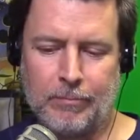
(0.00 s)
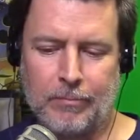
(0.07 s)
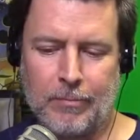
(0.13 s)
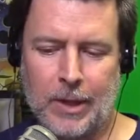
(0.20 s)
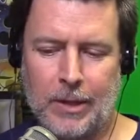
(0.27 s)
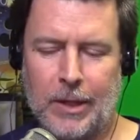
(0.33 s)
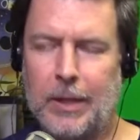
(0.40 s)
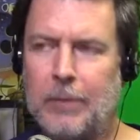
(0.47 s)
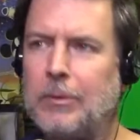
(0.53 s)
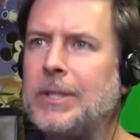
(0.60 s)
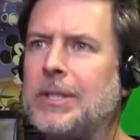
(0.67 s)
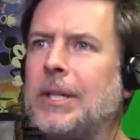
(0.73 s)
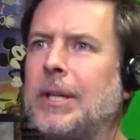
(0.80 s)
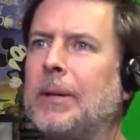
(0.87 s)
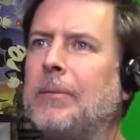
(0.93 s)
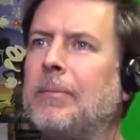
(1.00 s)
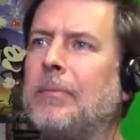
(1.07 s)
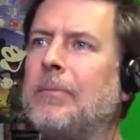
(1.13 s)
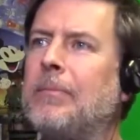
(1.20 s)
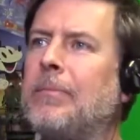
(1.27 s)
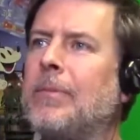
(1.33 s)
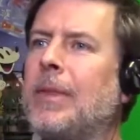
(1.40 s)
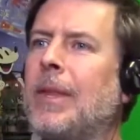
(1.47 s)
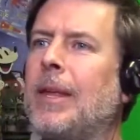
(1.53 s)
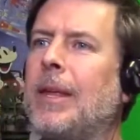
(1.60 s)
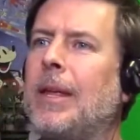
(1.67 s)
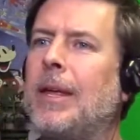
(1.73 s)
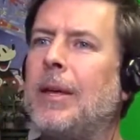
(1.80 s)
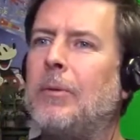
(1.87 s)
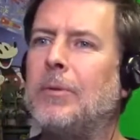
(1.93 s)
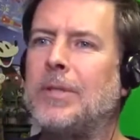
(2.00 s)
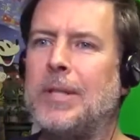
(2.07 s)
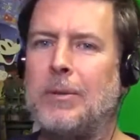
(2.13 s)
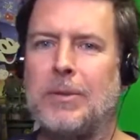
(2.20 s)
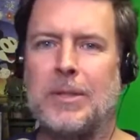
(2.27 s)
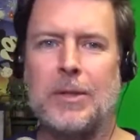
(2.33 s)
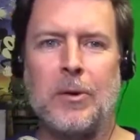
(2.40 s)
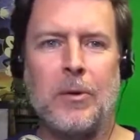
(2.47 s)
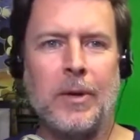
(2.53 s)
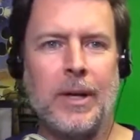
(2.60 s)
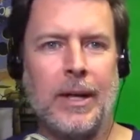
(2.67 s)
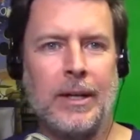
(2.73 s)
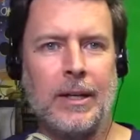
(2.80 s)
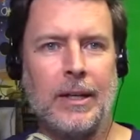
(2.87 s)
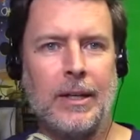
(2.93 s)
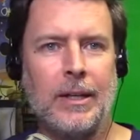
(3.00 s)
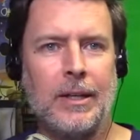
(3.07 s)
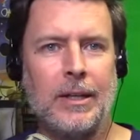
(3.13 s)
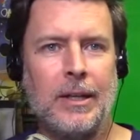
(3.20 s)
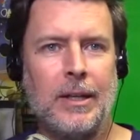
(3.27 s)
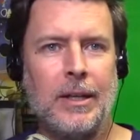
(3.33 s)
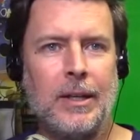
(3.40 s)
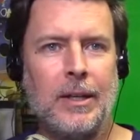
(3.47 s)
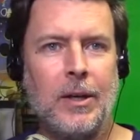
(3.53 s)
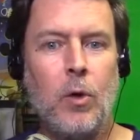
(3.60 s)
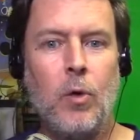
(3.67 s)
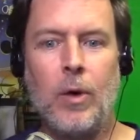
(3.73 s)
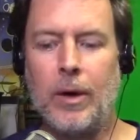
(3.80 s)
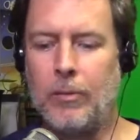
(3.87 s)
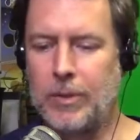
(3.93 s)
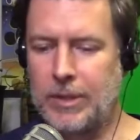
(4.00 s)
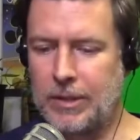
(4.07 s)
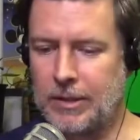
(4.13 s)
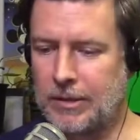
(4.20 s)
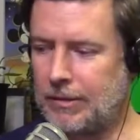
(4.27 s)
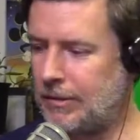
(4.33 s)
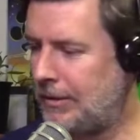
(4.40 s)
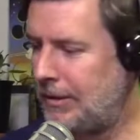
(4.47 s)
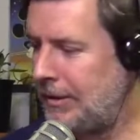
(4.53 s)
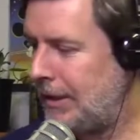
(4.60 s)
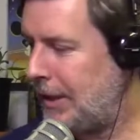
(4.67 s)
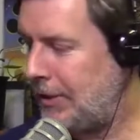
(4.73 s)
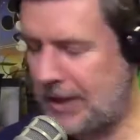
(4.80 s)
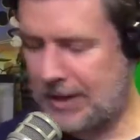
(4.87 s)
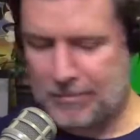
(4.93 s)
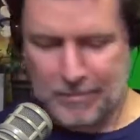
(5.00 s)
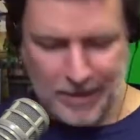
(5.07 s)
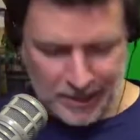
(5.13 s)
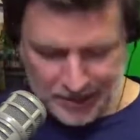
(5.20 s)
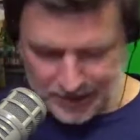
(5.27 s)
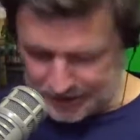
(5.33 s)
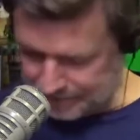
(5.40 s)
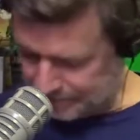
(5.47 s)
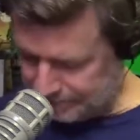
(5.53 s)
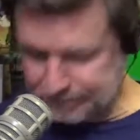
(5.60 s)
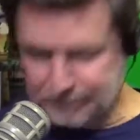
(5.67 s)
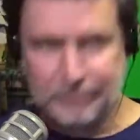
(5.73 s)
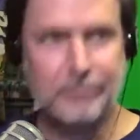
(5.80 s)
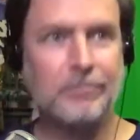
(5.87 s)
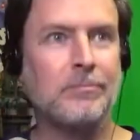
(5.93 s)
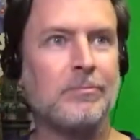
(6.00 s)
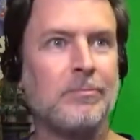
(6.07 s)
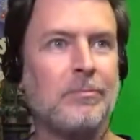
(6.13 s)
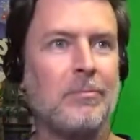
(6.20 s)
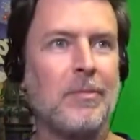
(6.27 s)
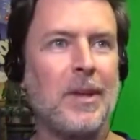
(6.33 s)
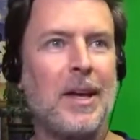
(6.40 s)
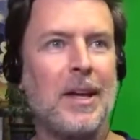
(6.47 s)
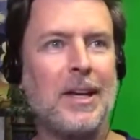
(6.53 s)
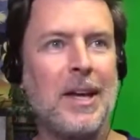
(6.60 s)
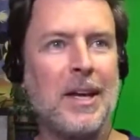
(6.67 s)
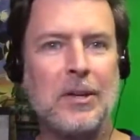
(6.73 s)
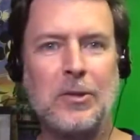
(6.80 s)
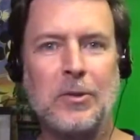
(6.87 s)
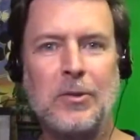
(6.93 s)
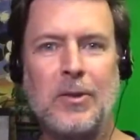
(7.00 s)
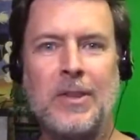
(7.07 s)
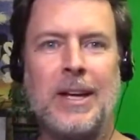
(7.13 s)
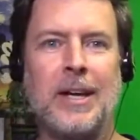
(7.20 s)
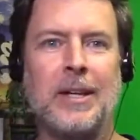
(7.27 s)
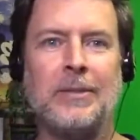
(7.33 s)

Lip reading: Yeah, we'll see. We'll see what's going on. Oh, I don't have my, I can't control that.